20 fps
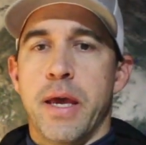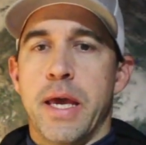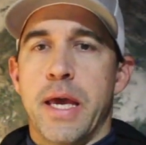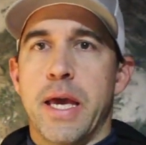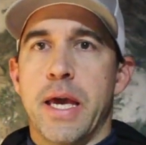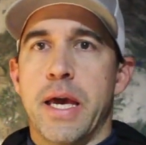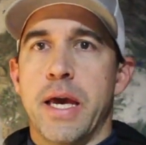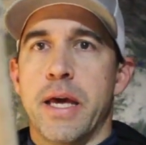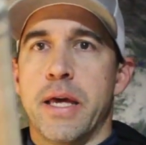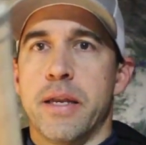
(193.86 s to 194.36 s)

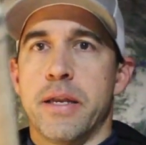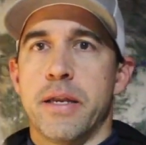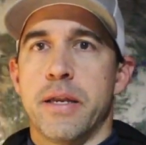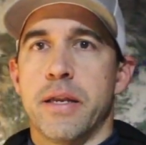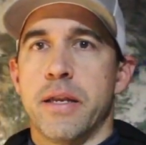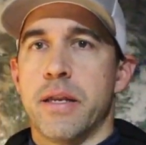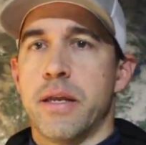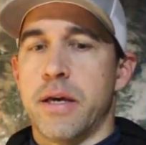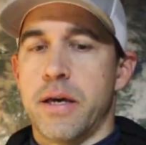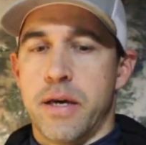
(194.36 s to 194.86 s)
And
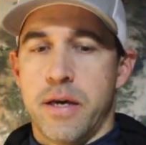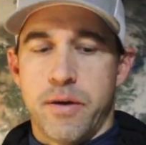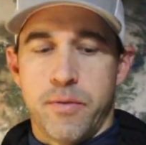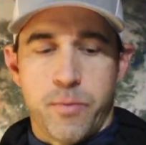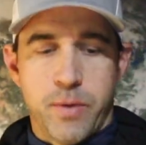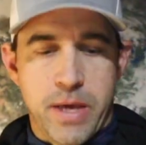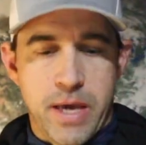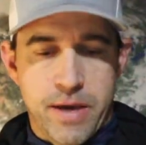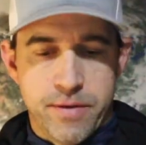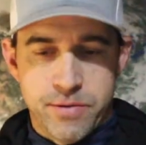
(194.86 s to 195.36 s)

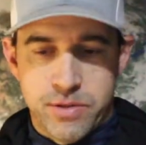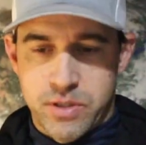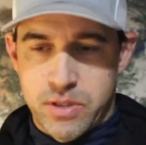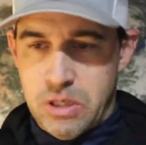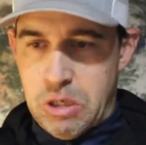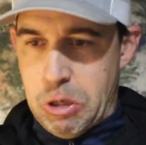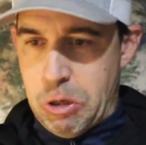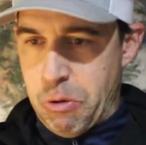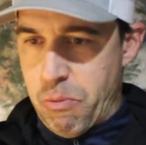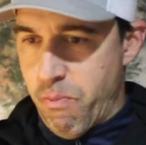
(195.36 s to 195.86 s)
we have
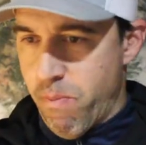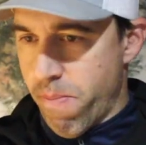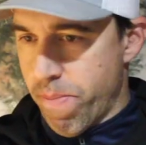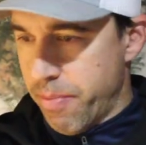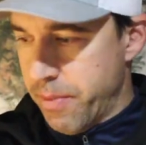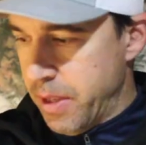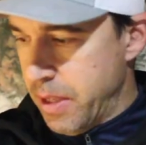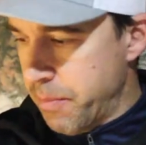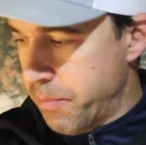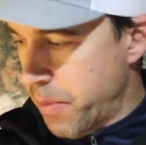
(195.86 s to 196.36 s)
some
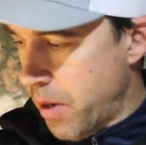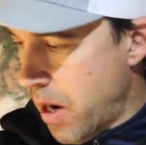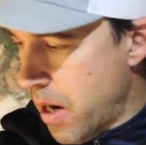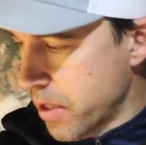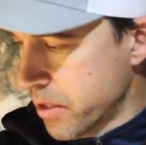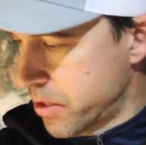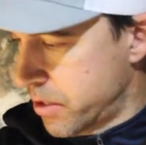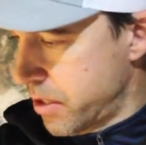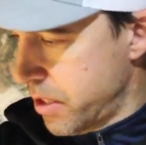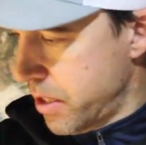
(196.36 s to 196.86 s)

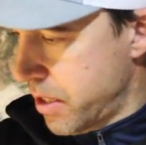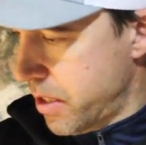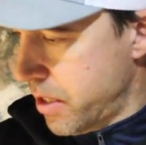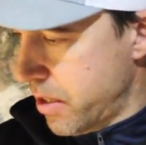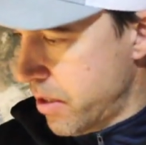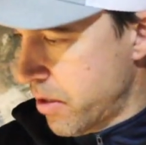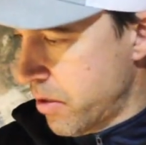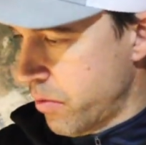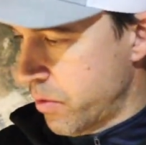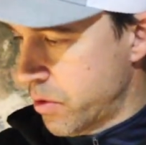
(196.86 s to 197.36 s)
epoxy
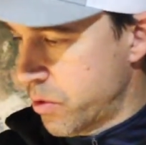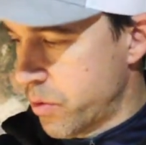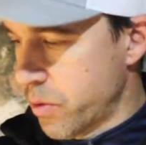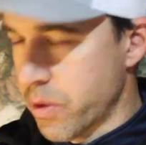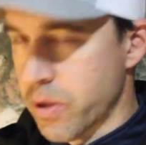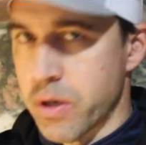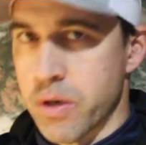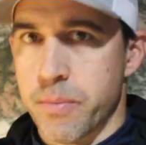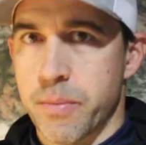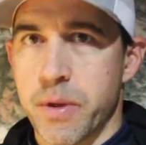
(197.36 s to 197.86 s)
here, which we
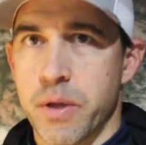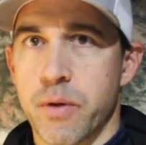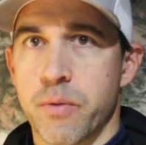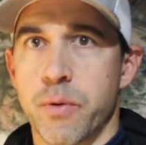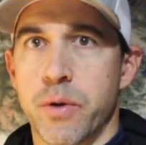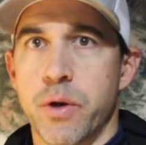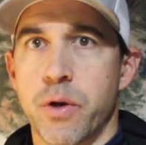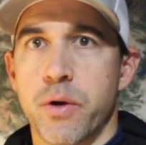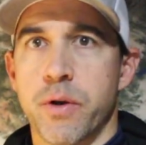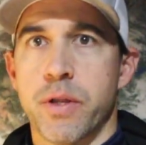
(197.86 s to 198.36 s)

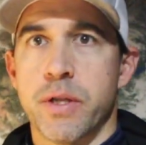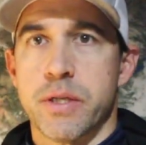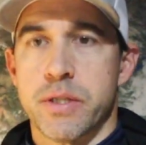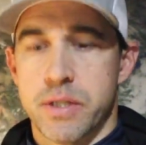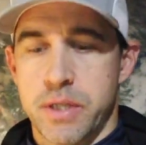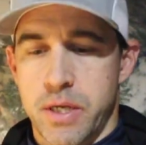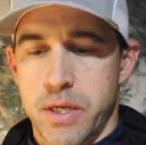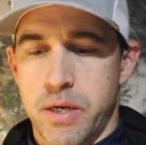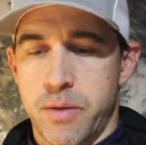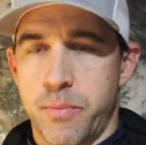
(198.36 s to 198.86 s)
noted
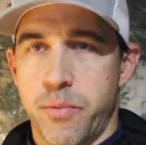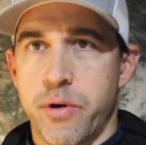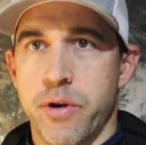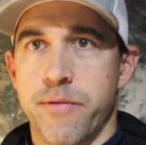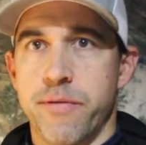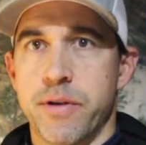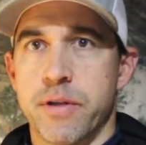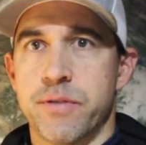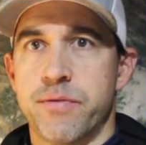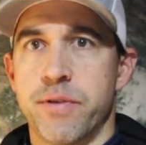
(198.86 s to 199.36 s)
this in a
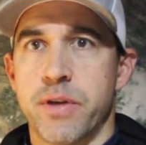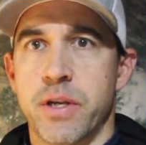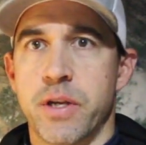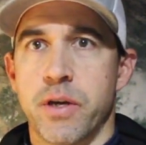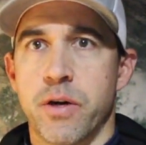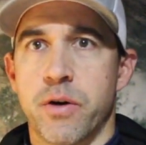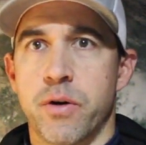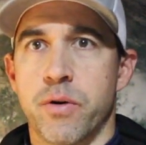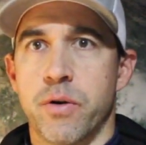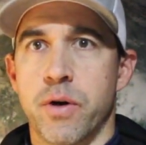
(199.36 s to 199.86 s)
previous
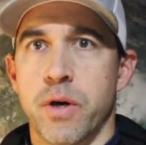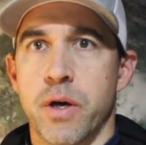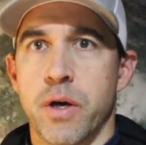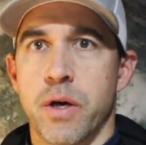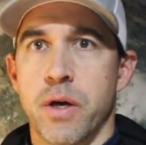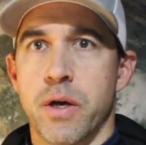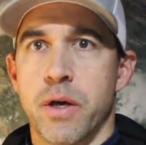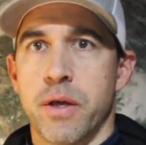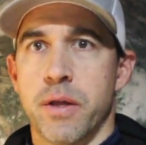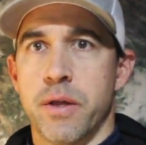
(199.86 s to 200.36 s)
video,
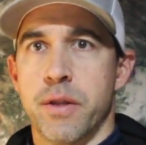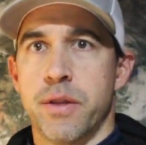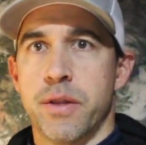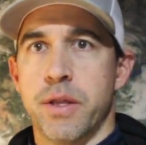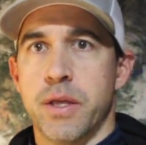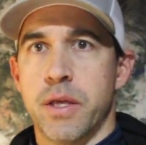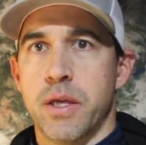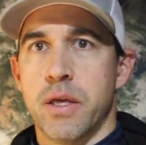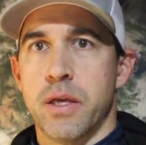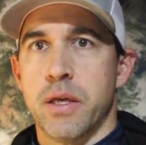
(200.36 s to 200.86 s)

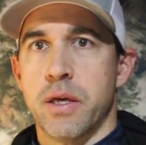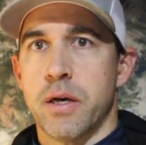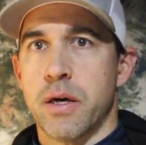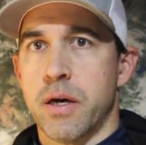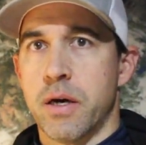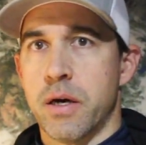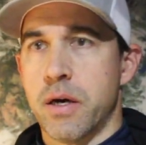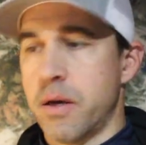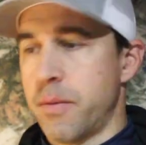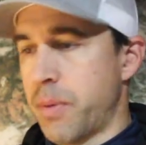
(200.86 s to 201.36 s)
the
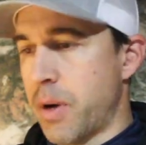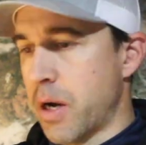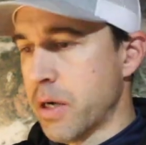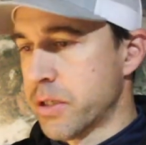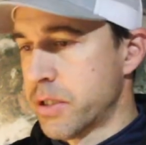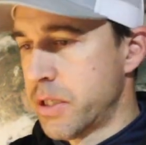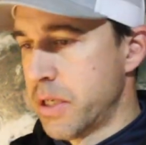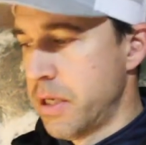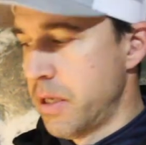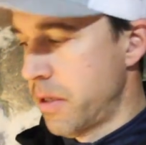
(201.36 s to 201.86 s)

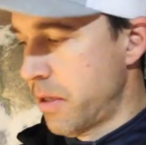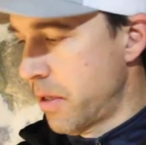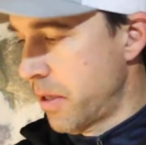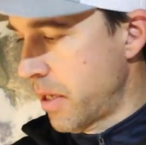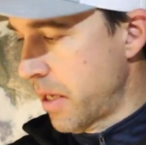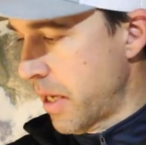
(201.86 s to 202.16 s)
epoxy.